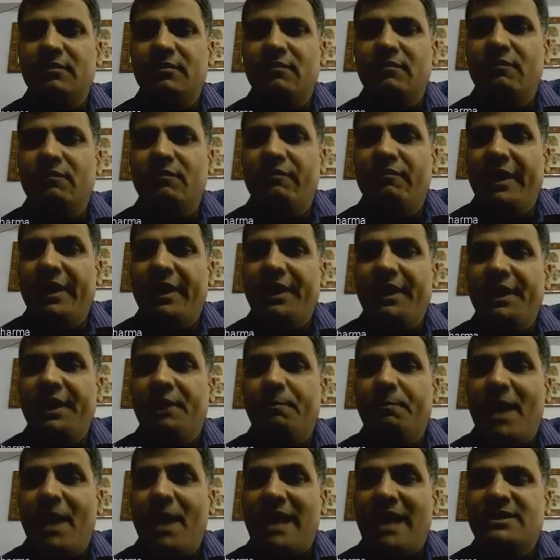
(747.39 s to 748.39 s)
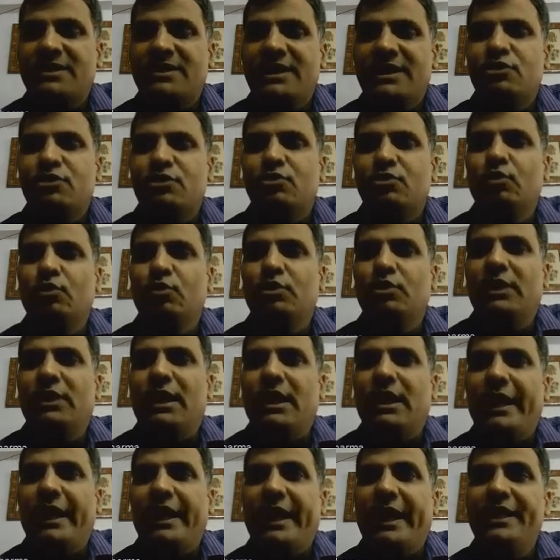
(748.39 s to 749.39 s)
when it passes through the
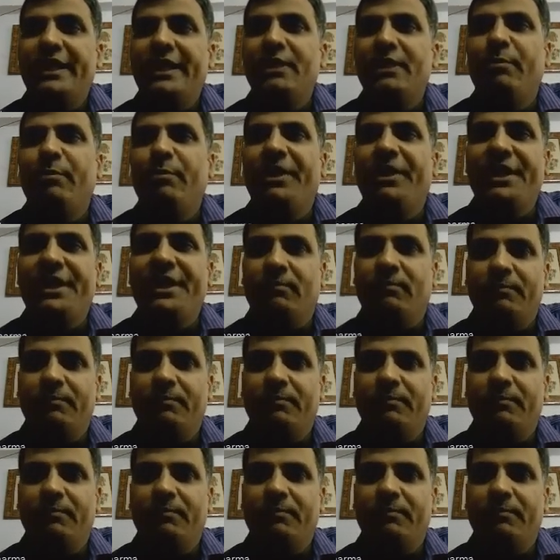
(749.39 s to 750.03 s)
any medium